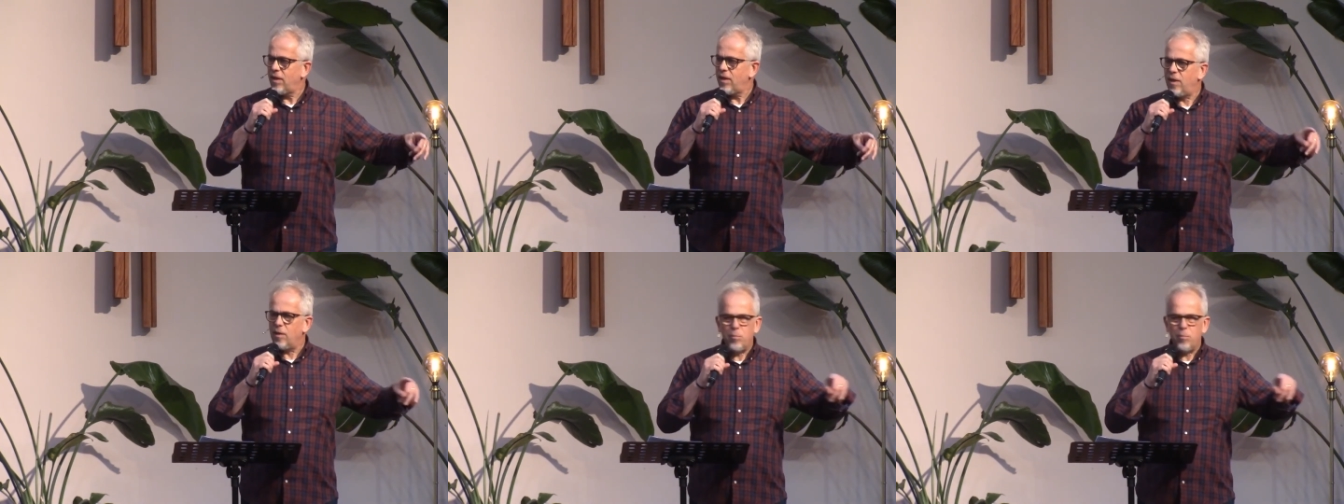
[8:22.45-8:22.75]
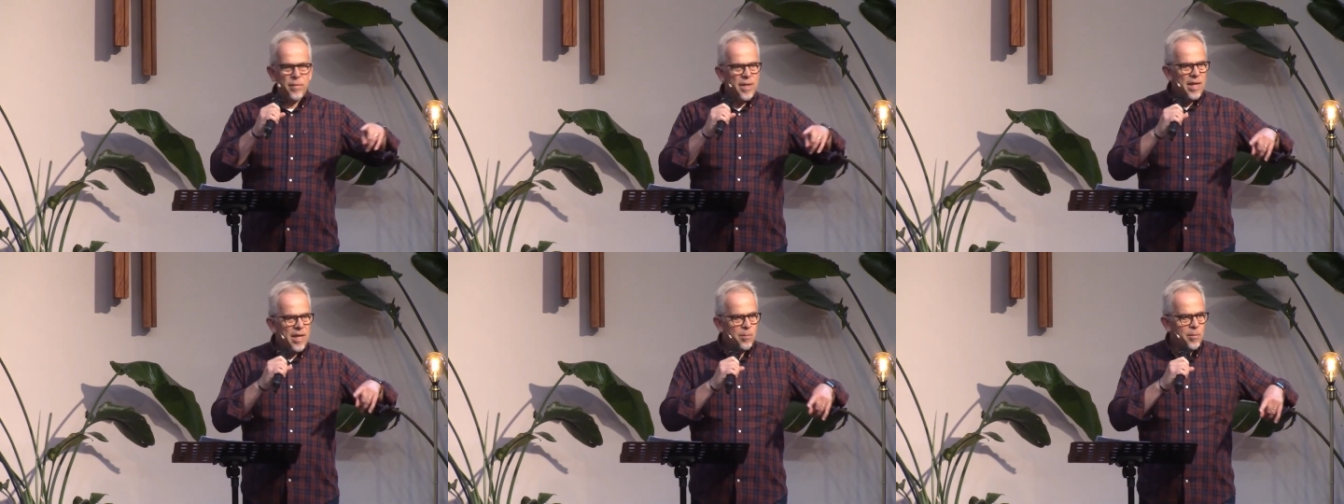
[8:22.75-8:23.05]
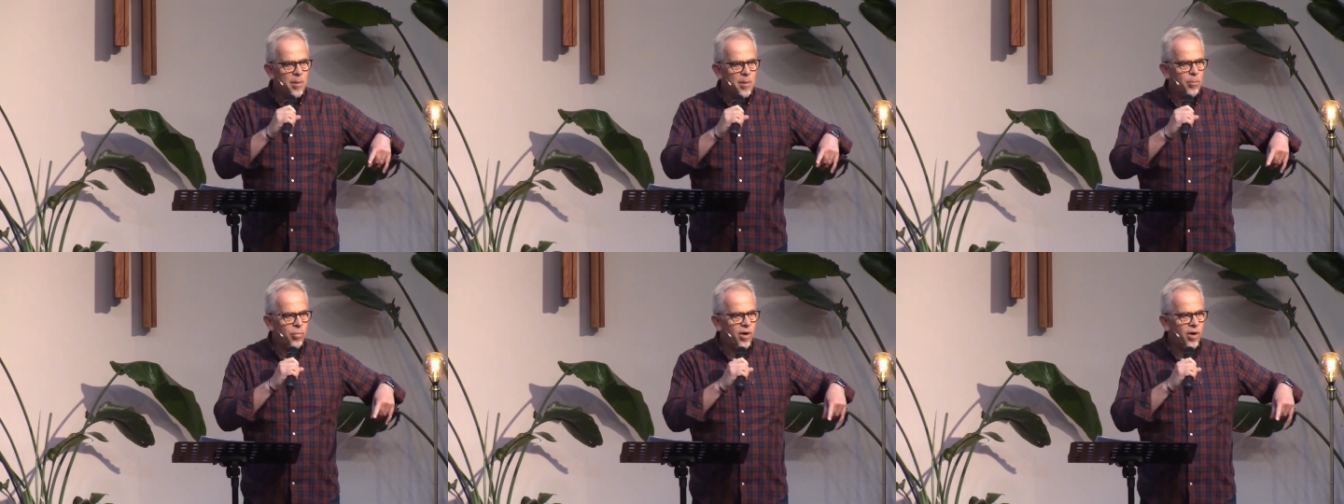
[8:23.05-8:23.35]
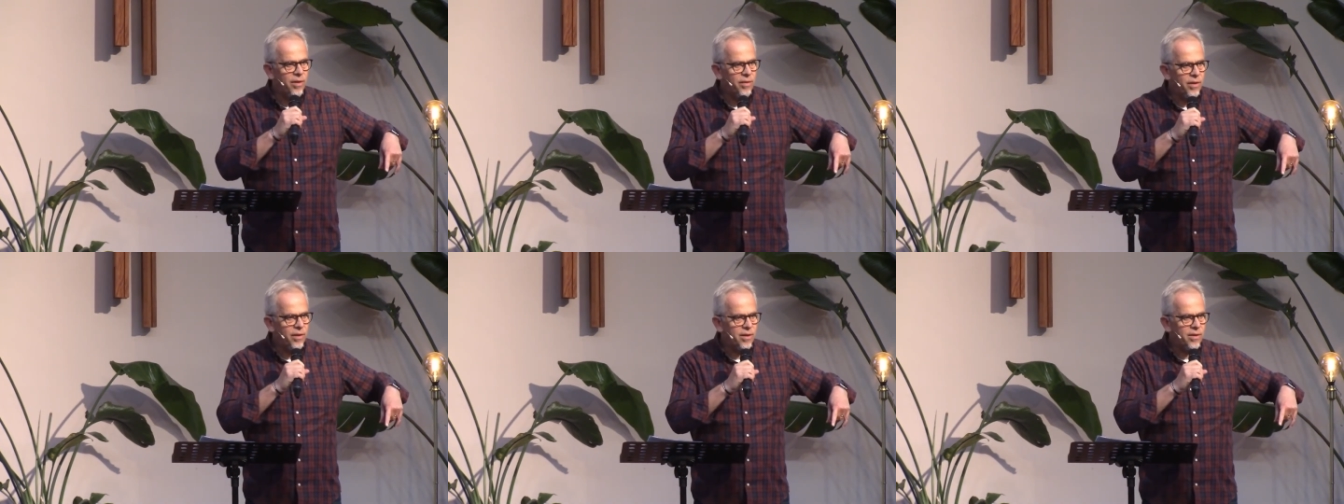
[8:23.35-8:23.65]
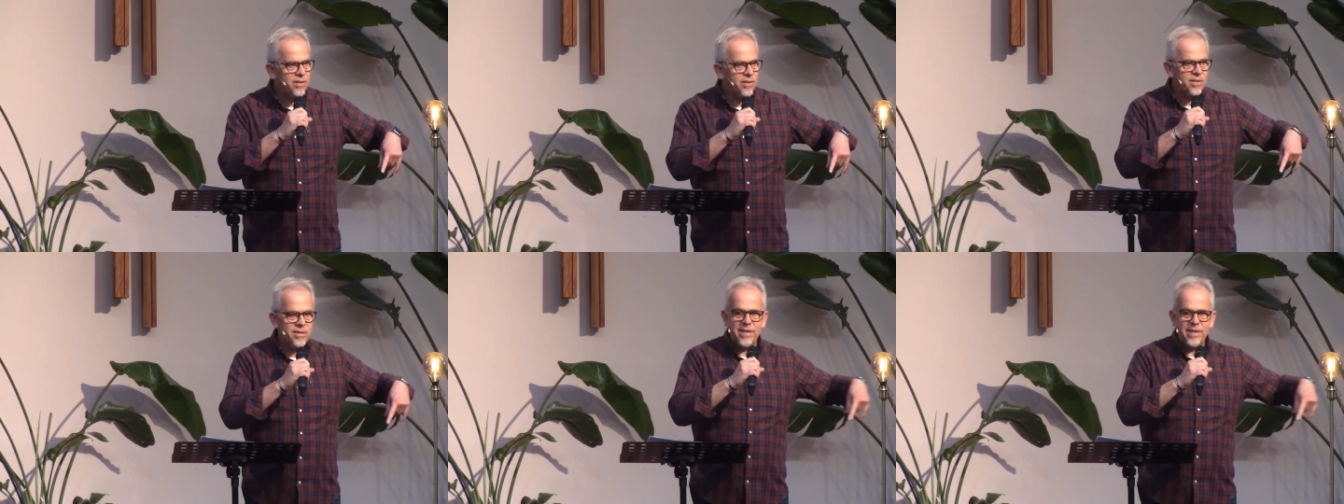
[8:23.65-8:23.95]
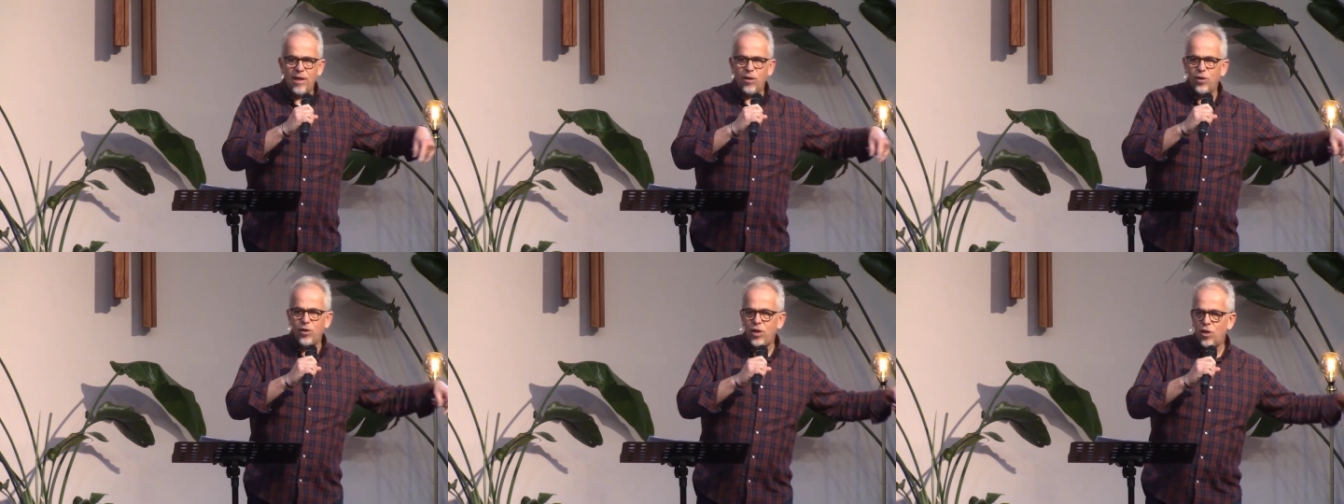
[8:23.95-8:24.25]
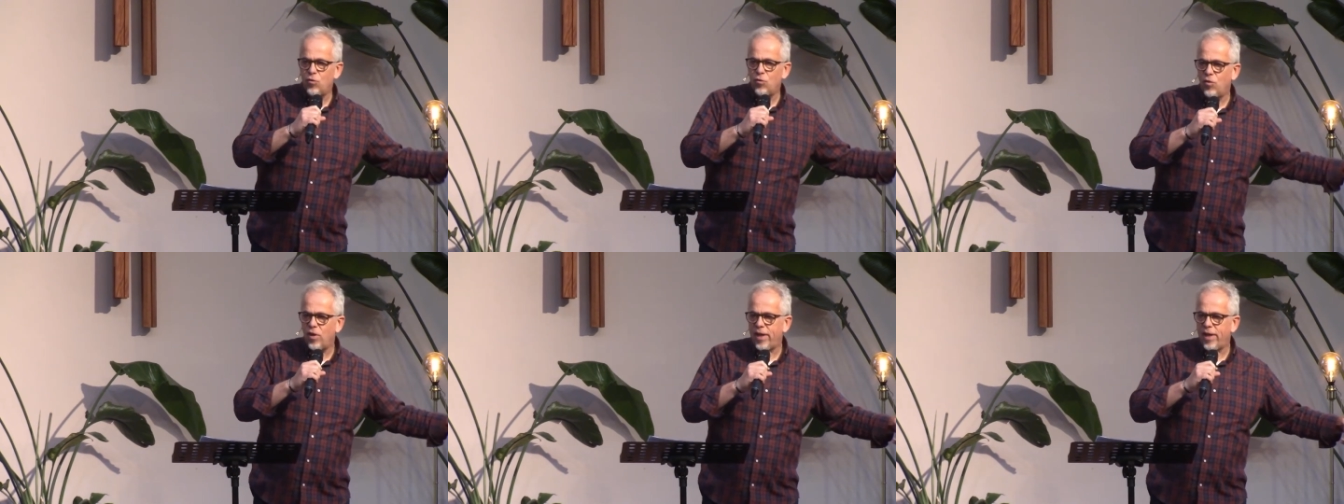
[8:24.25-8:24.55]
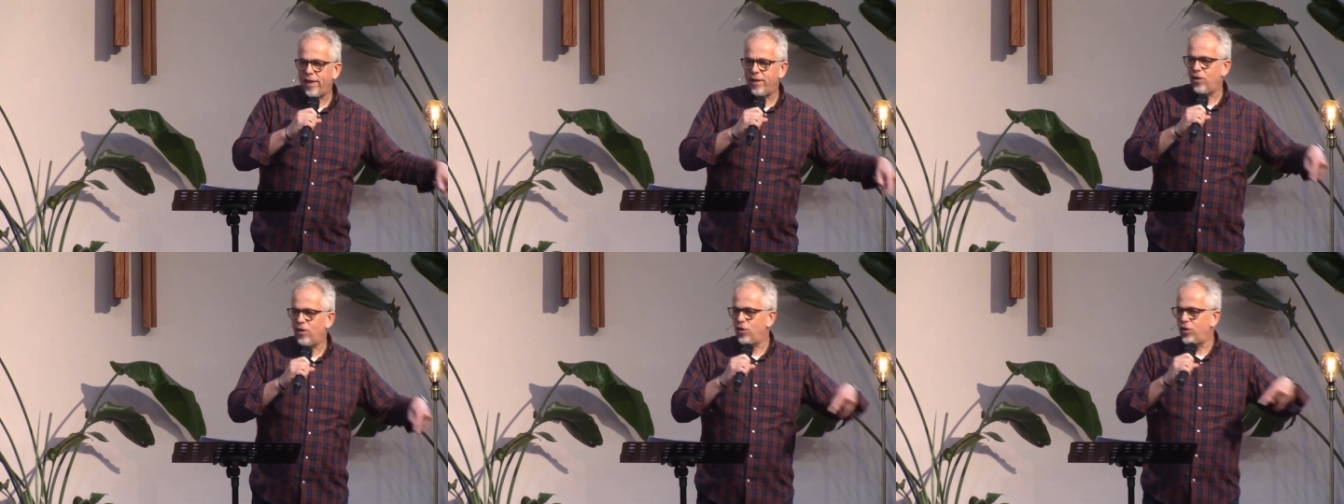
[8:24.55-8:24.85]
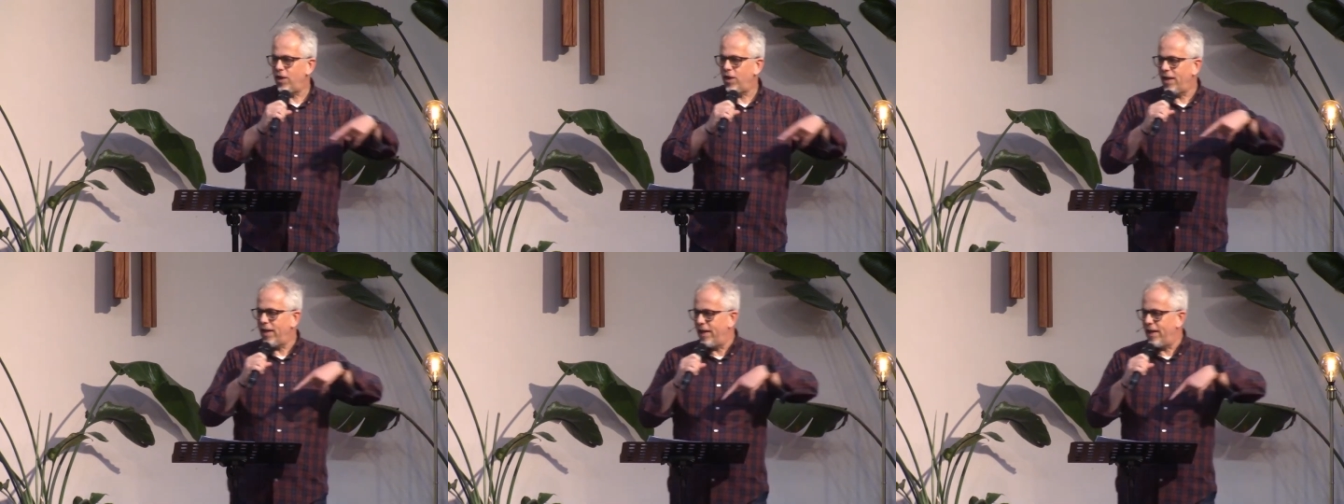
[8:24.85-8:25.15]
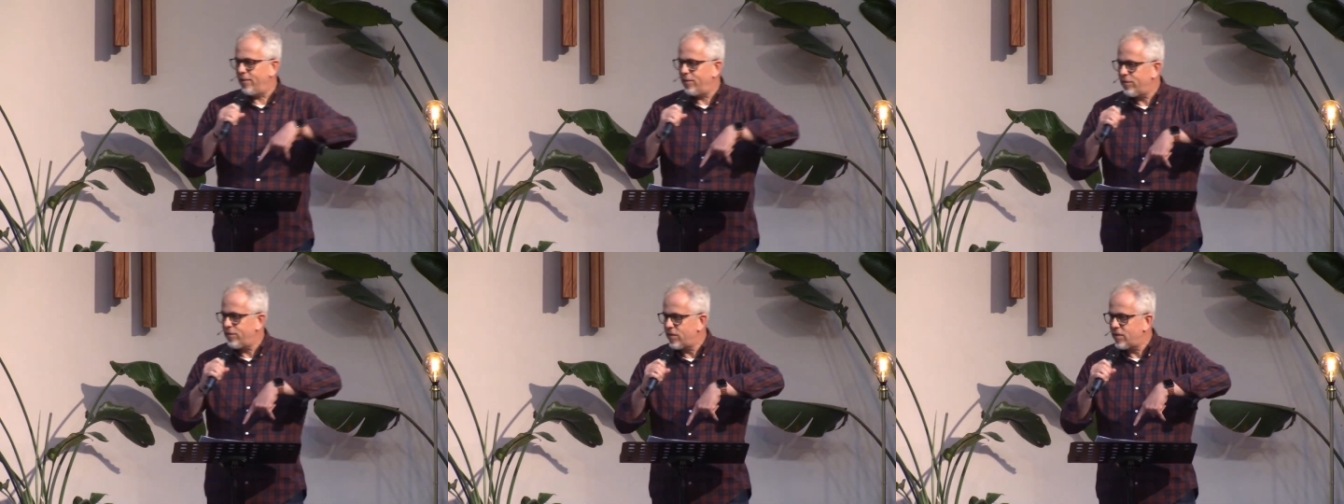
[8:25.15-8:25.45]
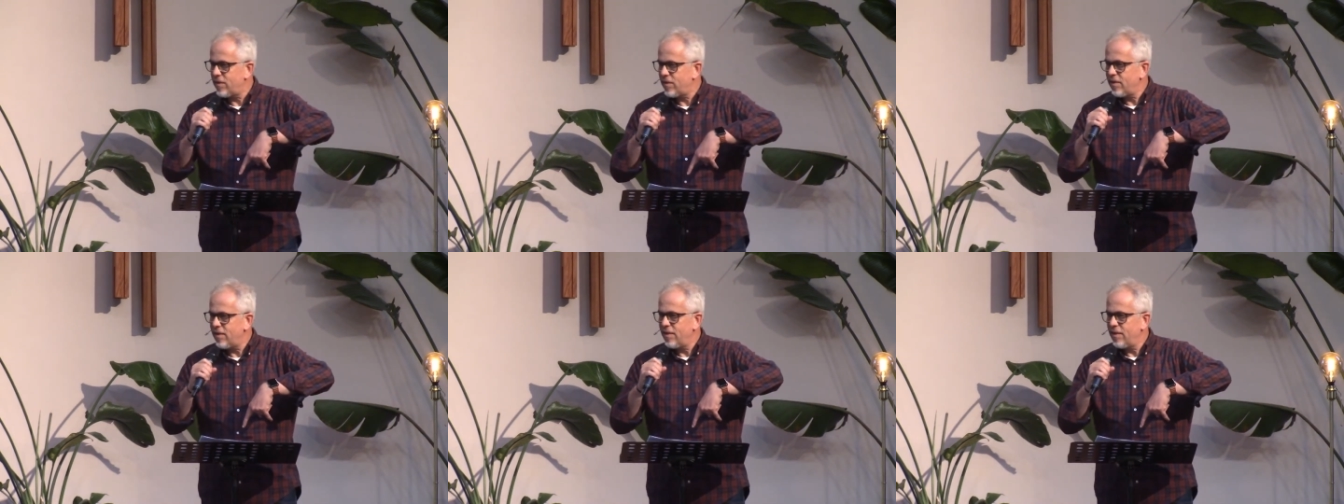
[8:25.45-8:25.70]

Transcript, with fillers: can me and my brother sit on your right and on your left?